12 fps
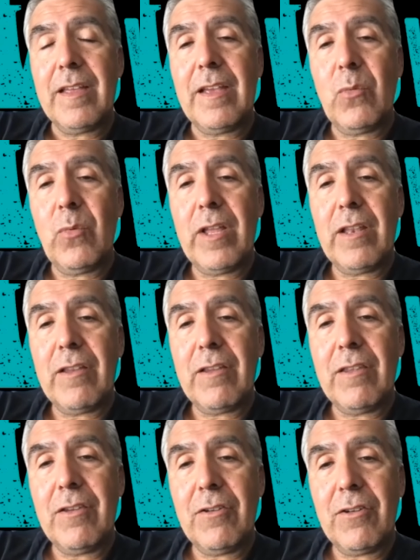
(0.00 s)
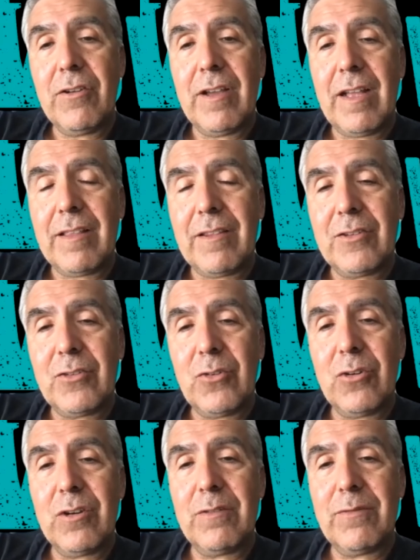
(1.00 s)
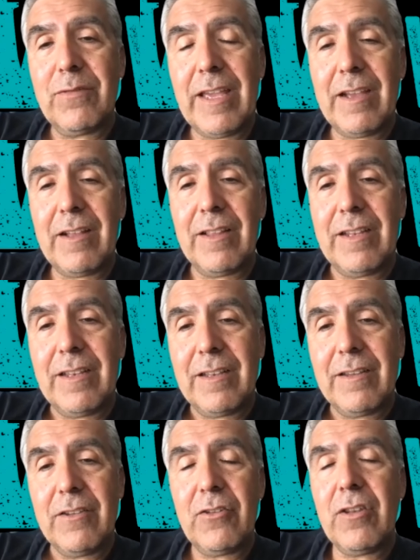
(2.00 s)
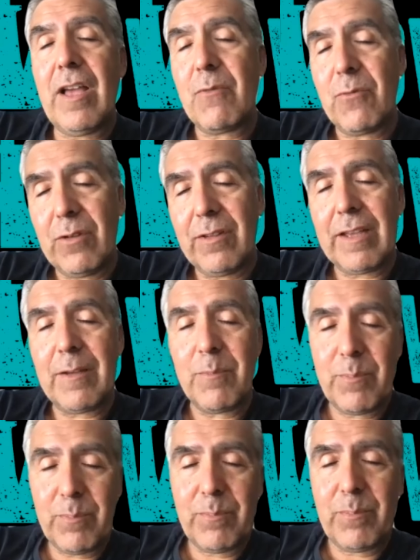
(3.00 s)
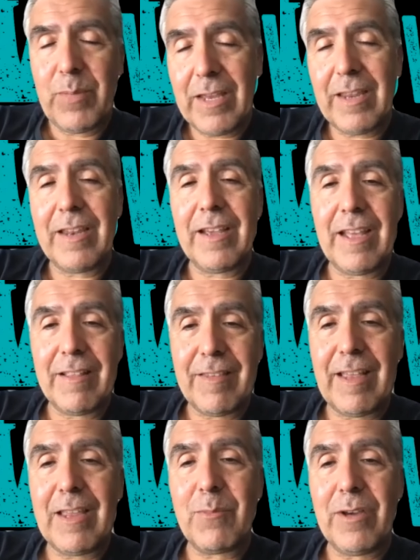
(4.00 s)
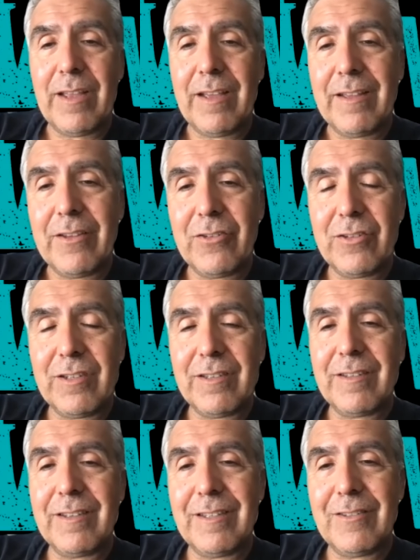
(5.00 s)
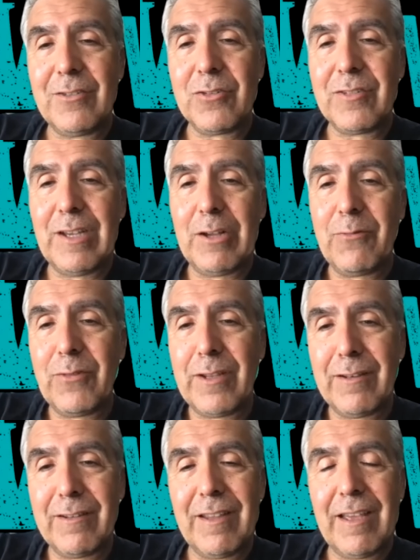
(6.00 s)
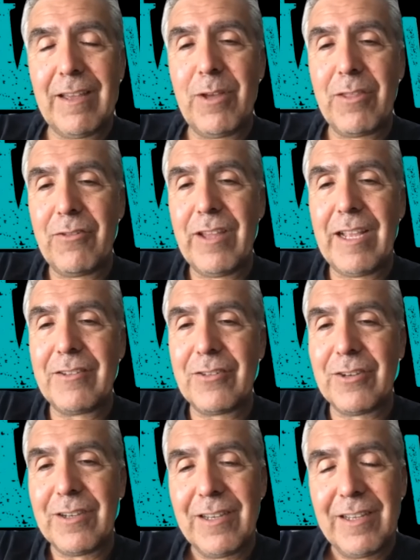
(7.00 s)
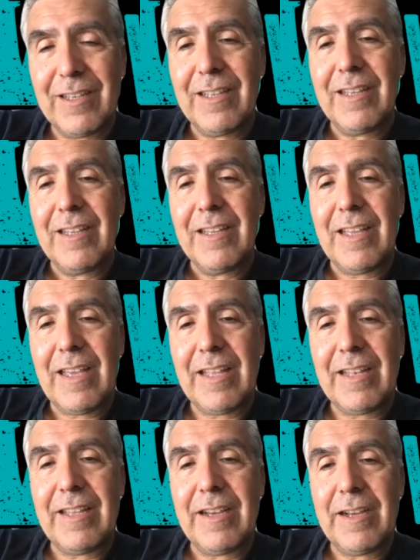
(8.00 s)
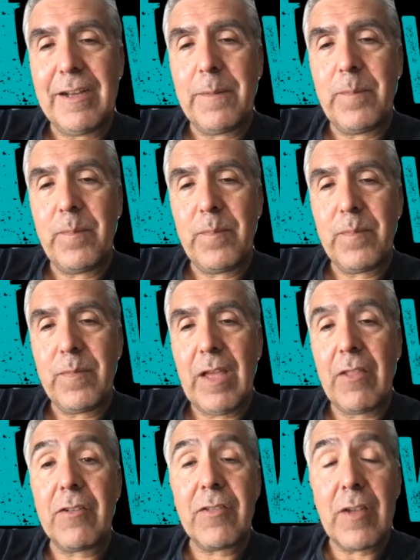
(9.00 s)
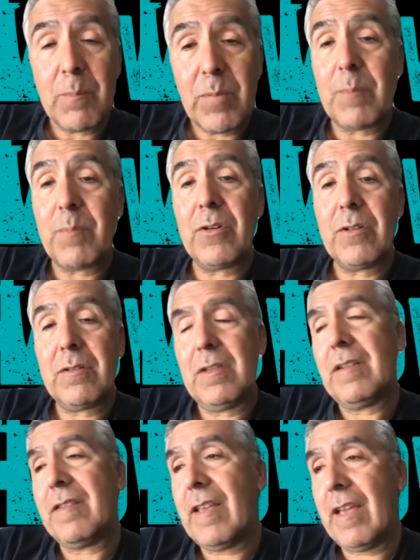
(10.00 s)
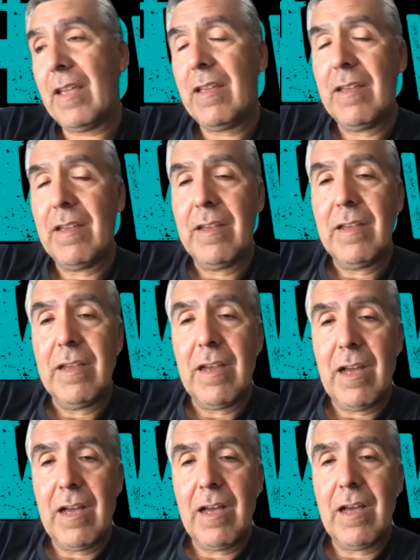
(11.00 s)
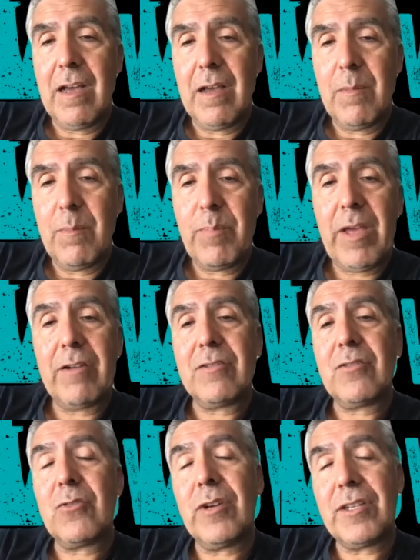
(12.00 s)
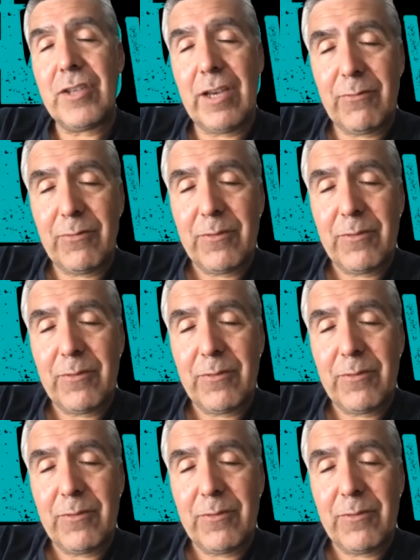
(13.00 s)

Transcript: When yeah. you're at the shore of England, you're not really competing against anybody. You're just it's yourself and and Mother Nature. And um, now there's some people, let's say uh, Petar Stoychev,